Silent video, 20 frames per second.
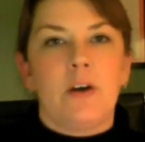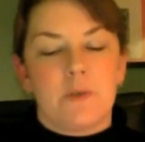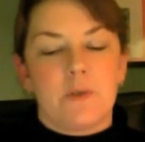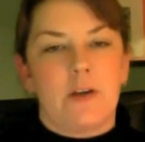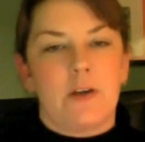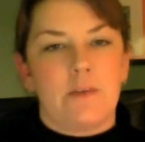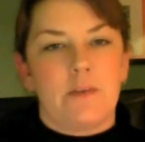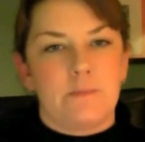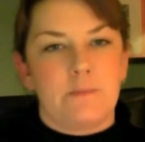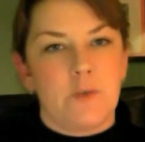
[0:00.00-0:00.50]

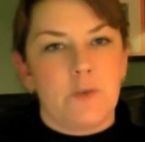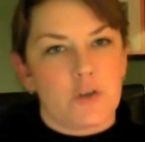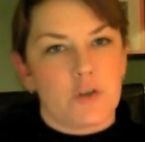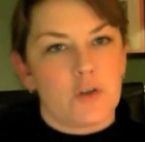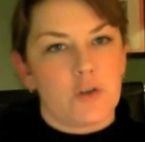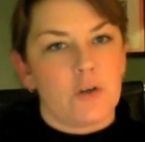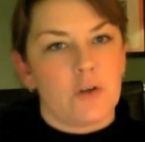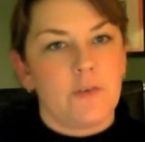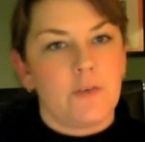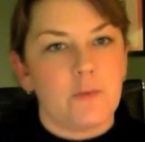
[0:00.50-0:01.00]
I'm not
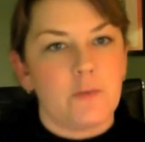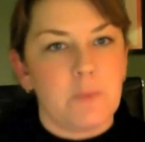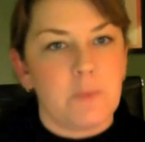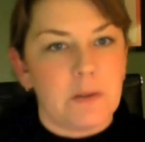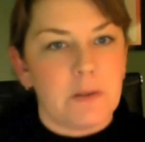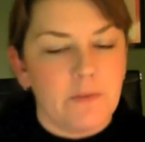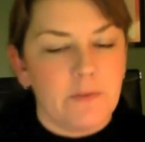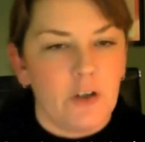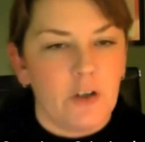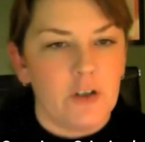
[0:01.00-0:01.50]
sure if you've been
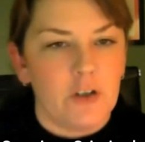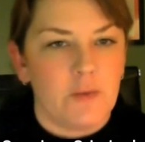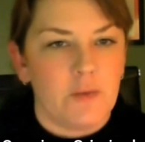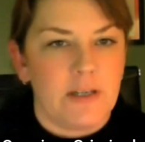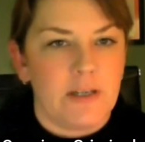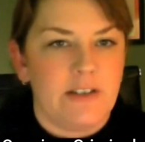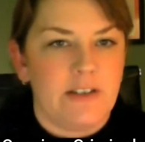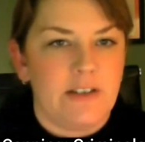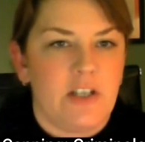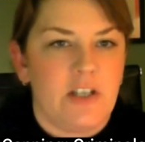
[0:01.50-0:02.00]

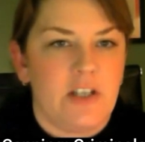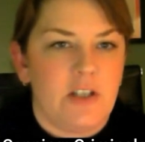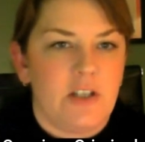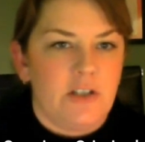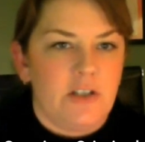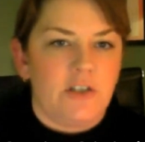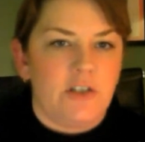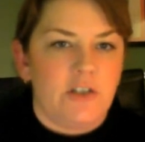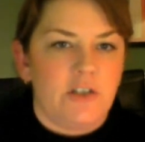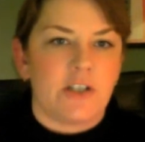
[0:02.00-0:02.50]
following
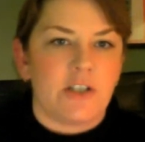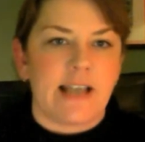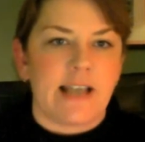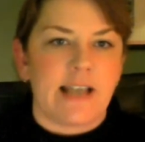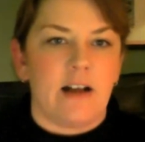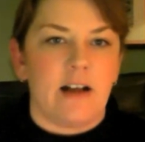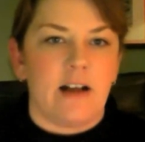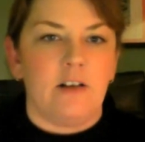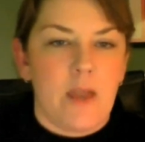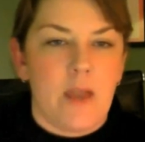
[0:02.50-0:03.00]
the
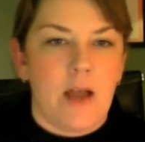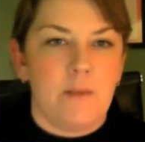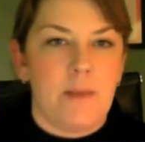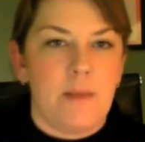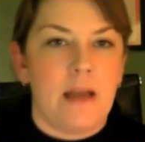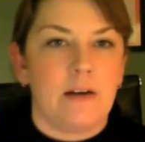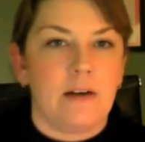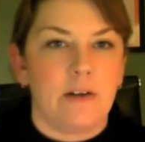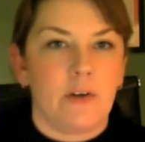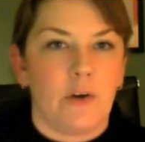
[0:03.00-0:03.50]
Giselle
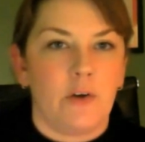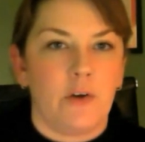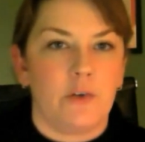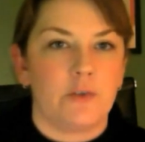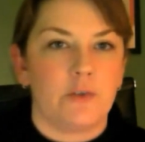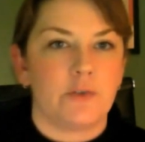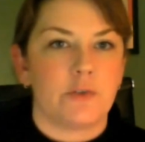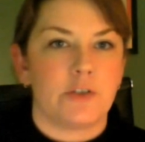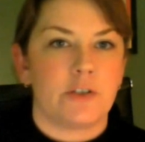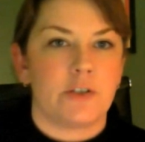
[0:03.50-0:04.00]
Pericot
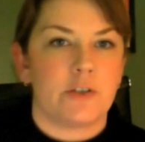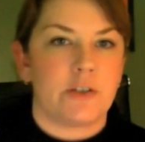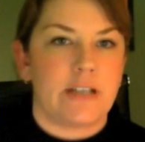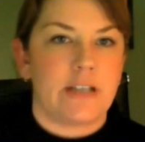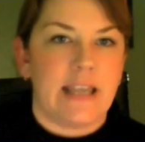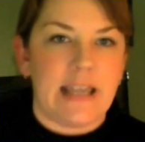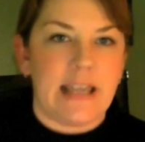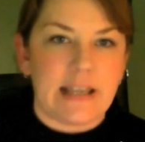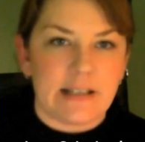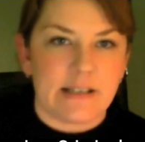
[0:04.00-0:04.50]

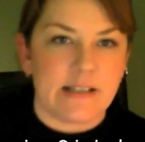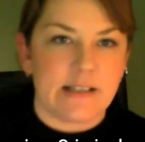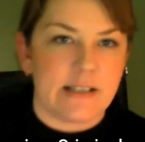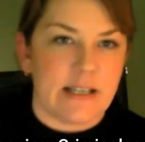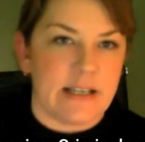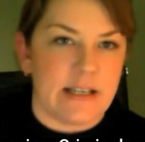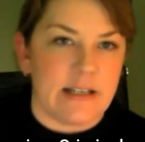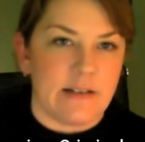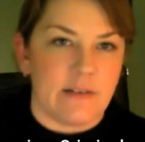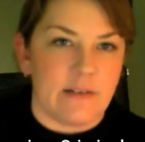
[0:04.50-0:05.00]
case
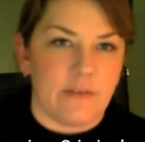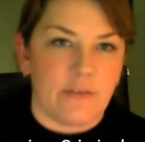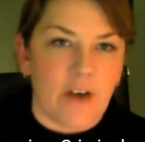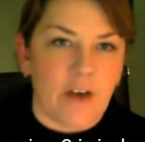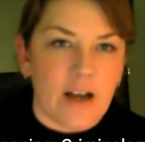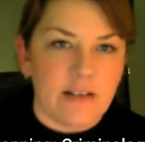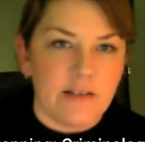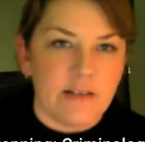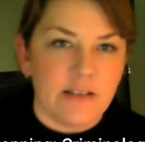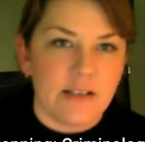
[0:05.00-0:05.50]
in
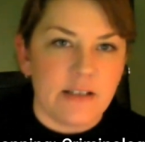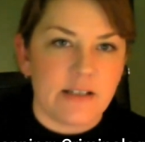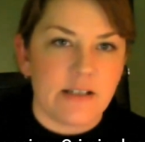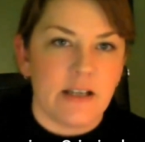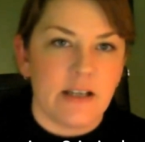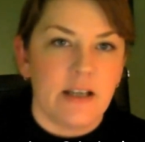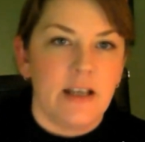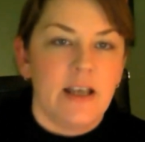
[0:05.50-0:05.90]
France,